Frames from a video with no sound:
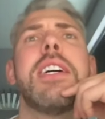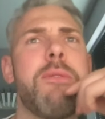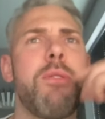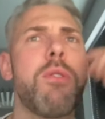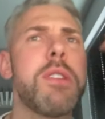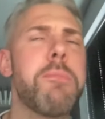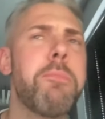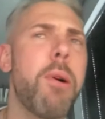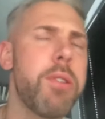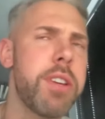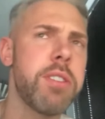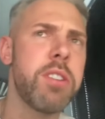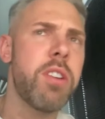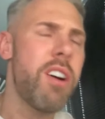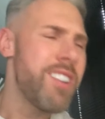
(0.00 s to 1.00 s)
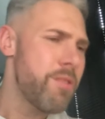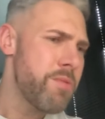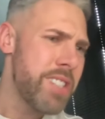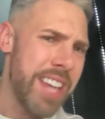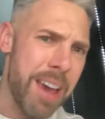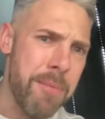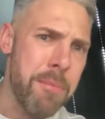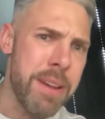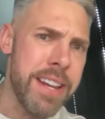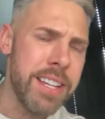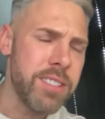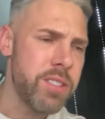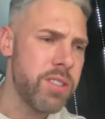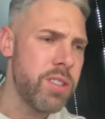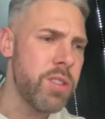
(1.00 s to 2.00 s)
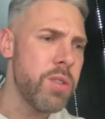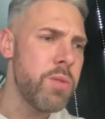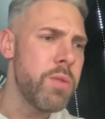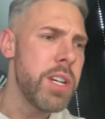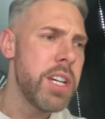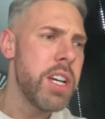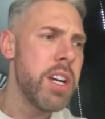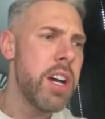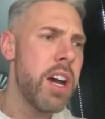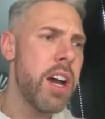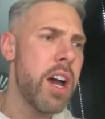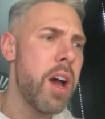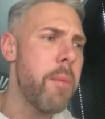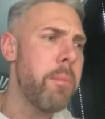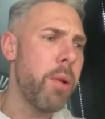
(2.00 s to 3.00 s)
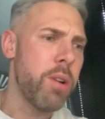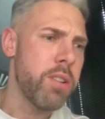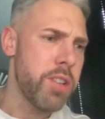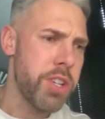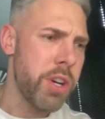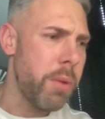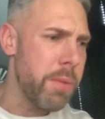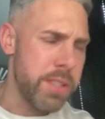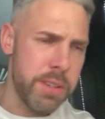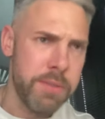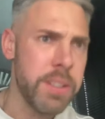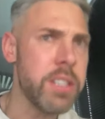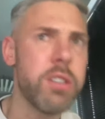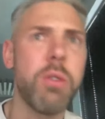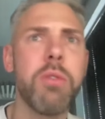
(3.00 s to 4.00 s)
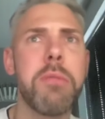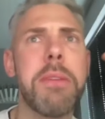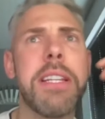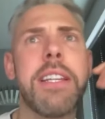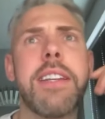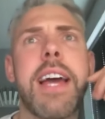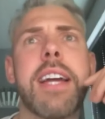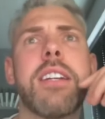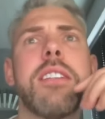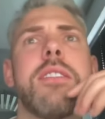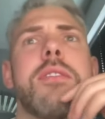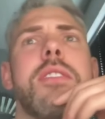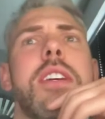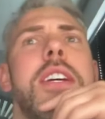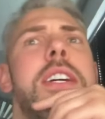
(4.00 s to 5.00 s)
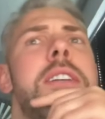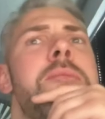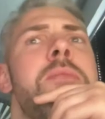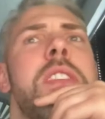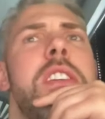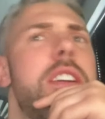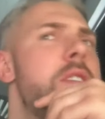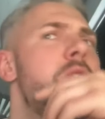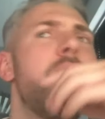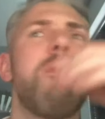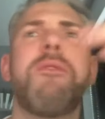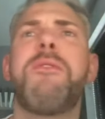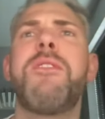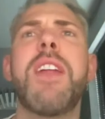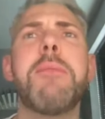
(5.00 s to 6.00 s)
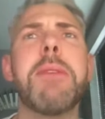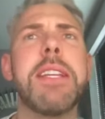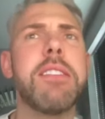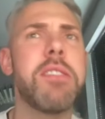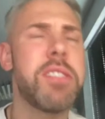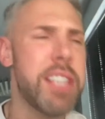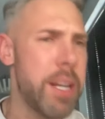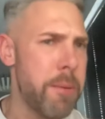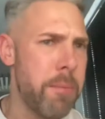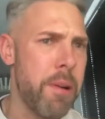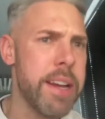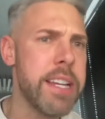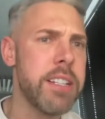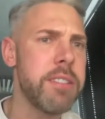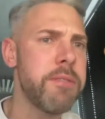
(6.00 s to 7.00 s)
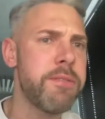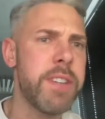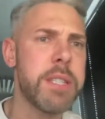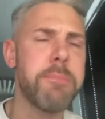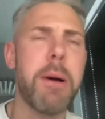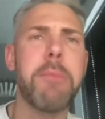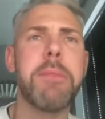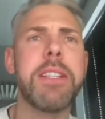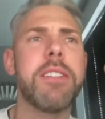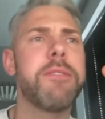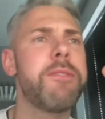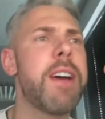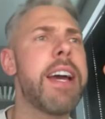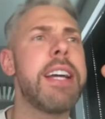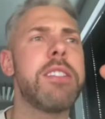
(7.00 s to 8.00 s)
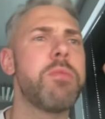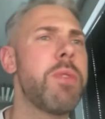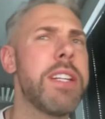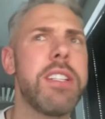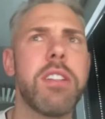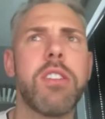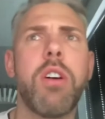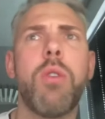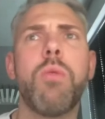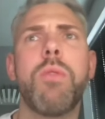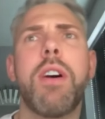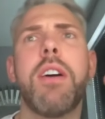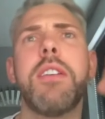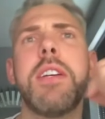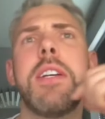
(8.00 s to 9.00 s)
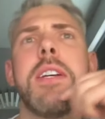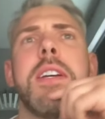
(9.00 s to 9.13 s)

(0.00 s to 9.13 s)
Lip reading: He threw his body on the line on 10 minutes to block a shot, which I think caught him in the knackers. You know, you've got Fleming celebrating and fist pumping the fans, winning a corner.